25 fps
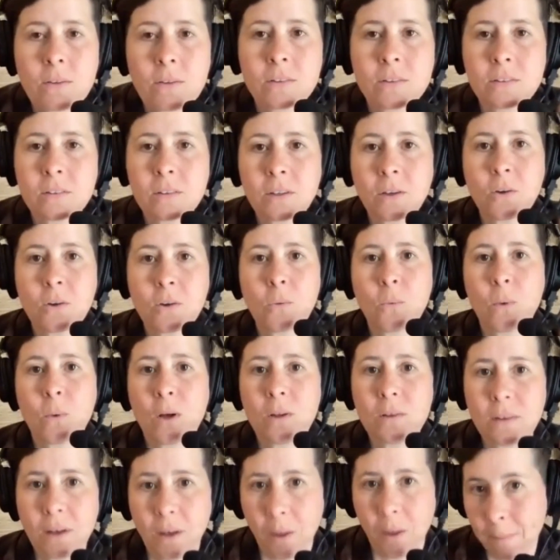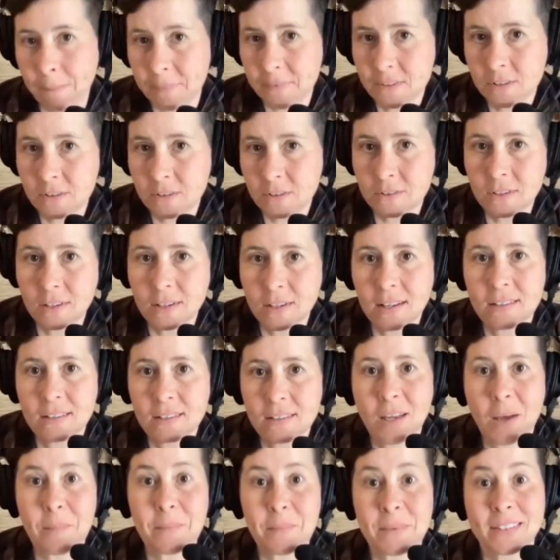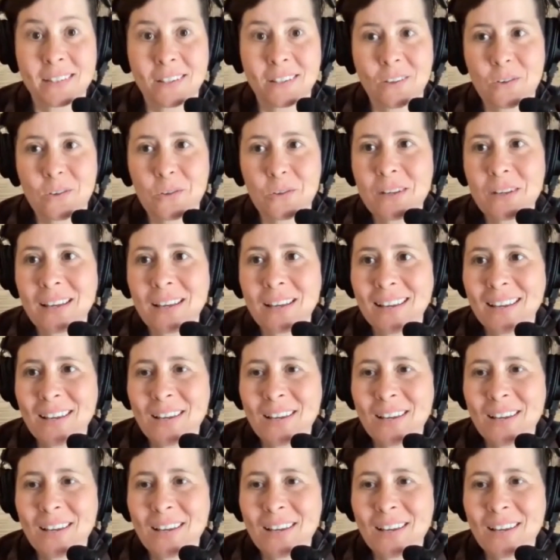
So, welcome to today's episode,